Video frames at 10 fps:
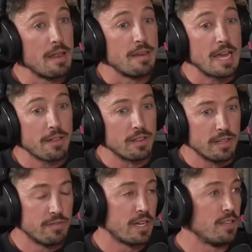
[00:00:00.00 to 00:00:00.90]
now the
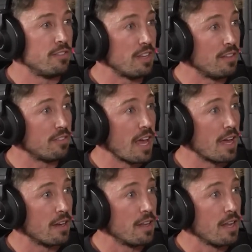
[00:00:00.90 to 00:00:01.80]
liver can sense
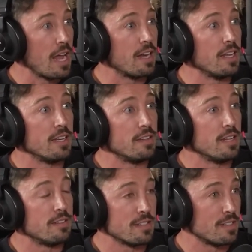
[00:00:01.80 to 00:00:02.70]
that and
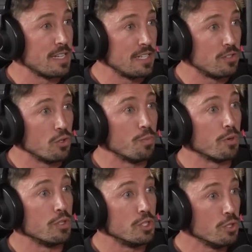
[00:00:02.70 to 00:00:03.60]
it doesn't need to
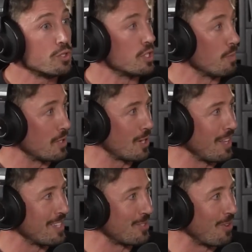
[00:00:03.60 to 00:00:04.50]
produce as much
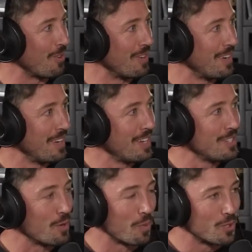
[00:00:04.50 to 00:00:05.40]
cholesterol.
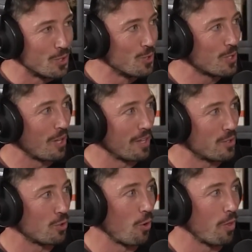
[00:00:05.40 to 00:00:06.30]
To produce
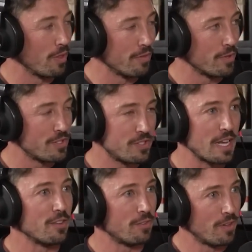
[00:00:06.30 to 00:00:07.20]
cholesterol, the liver
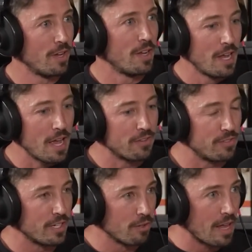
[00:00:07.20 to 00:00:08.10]
sends a
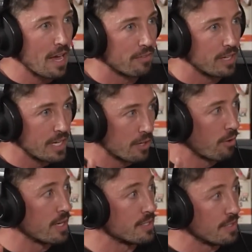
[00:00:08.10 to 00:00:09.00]
signal out to
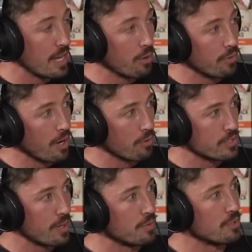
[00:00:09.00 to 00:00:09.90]
increase the LDL
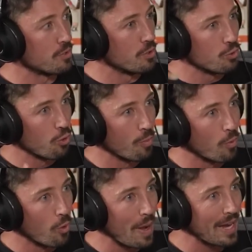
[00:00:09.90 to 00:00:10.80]
receptors to draw
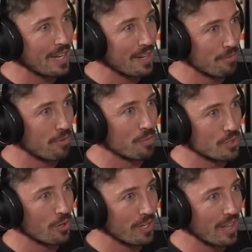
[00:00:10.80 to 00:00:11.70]
more back in from
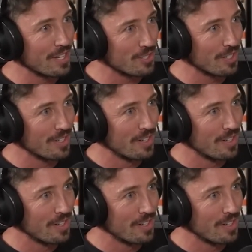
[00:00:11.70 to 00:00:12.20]
circulation.